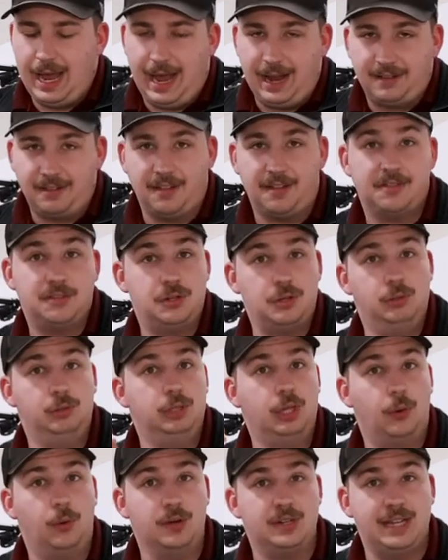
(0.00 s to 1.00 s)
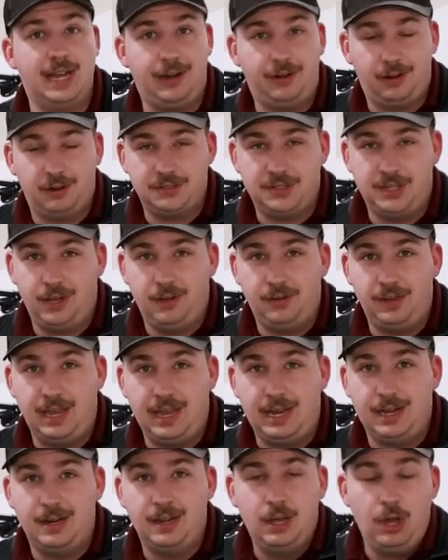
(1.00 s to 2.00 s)
access to lower down our
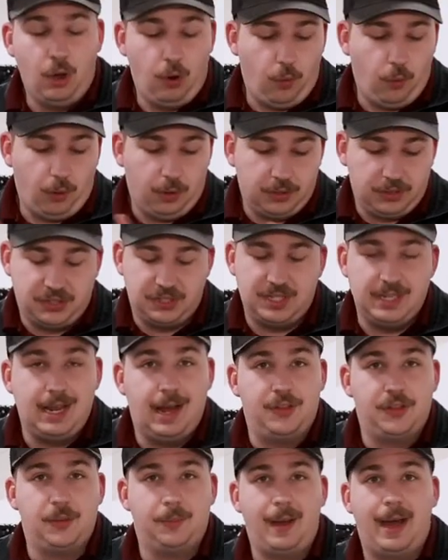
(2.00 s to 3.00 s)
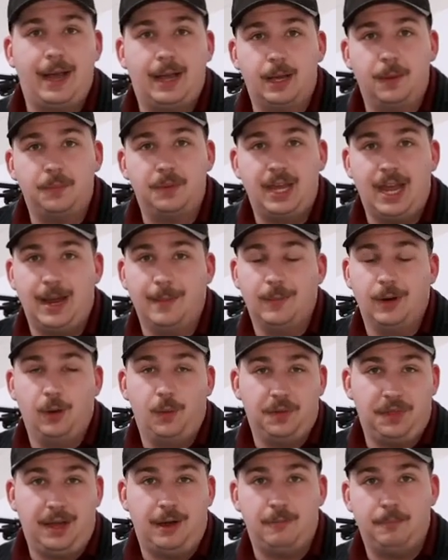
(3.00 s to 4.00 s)
tailgate or see out the backup camera
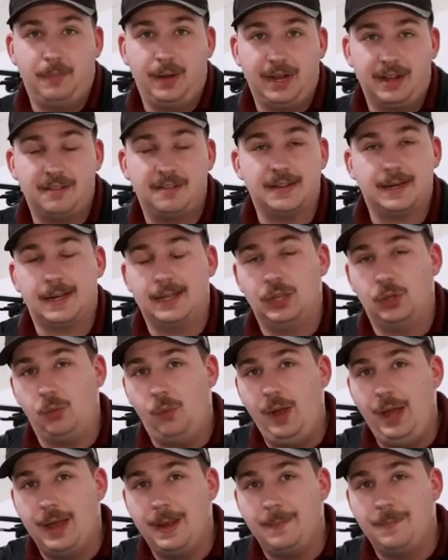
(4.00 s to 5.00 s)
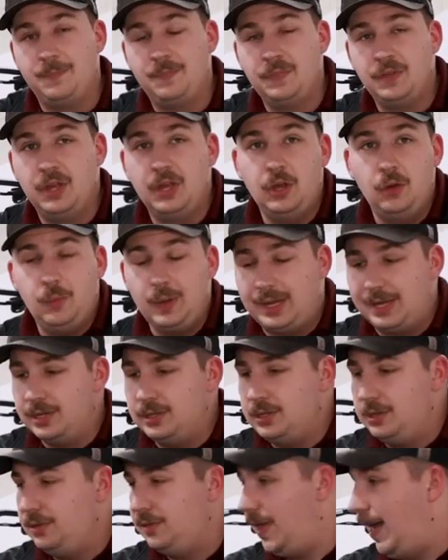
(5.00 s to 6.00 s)
without bikes getting in the way. We
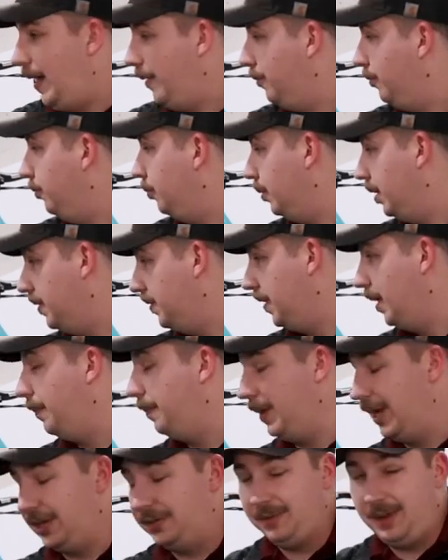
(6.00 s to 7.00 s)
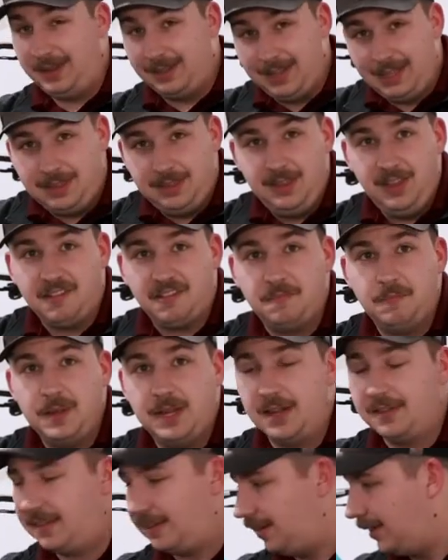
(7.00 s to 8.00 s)
can do that with a bike rack like this
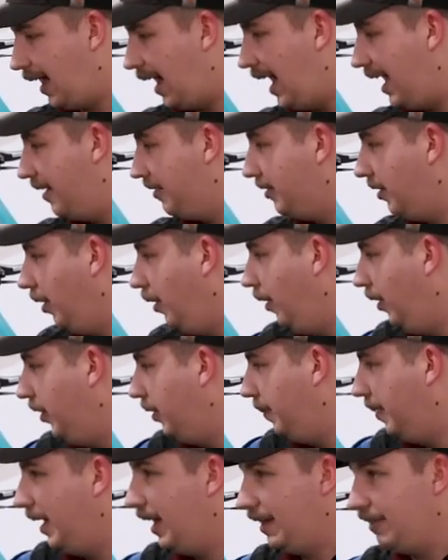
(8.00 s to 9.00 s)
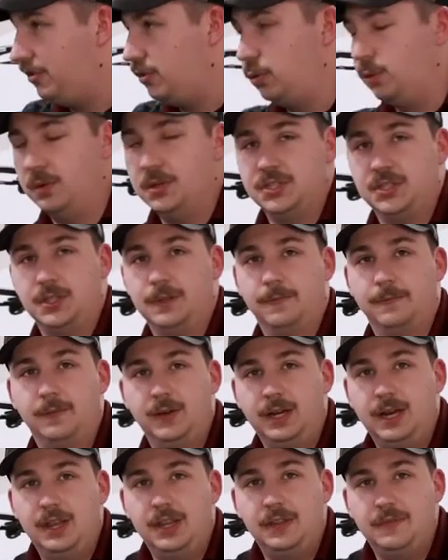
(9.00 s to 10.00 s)
because it has all the bikes towards the
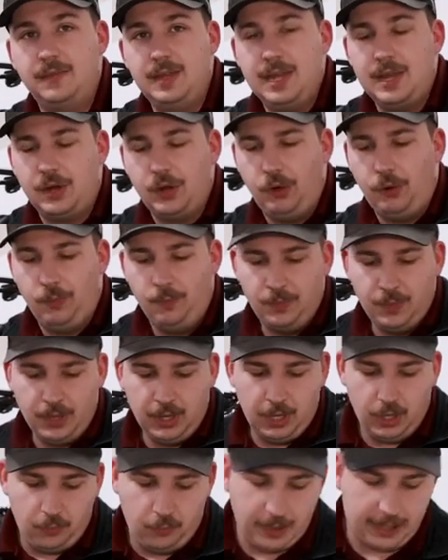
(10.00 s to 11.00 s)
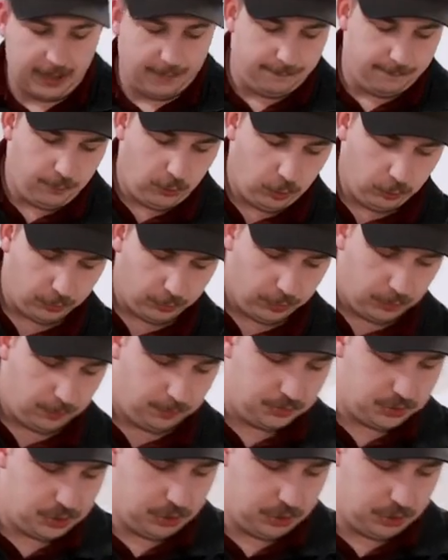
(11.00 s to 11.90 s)
front of the vehicle. We get full room